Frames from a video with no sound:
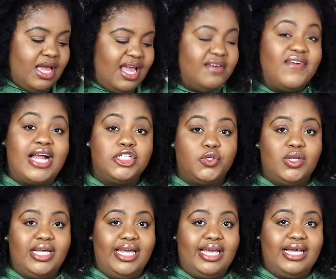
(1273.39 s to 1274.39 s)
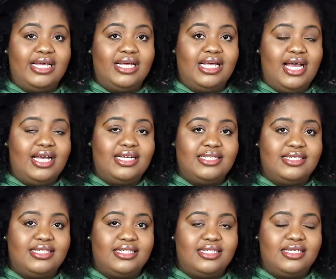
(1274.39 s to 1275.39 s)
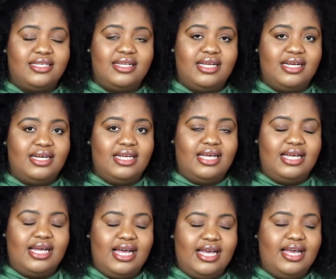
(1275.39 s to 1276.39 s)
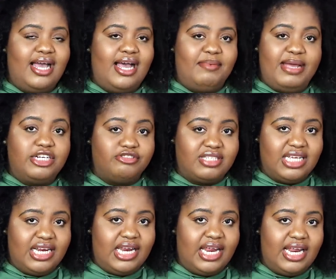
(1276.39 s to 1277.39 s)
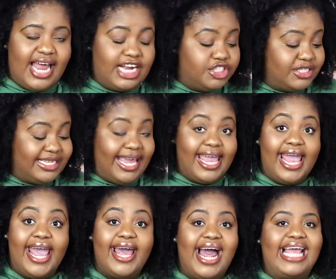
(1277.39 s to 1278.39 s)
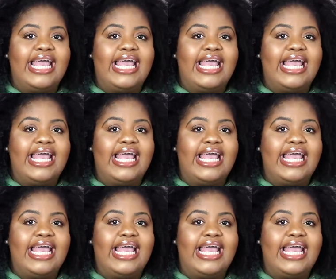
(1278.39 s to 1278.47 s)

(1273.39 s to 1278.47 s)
Eventually, because I'm interested in it. I just can't.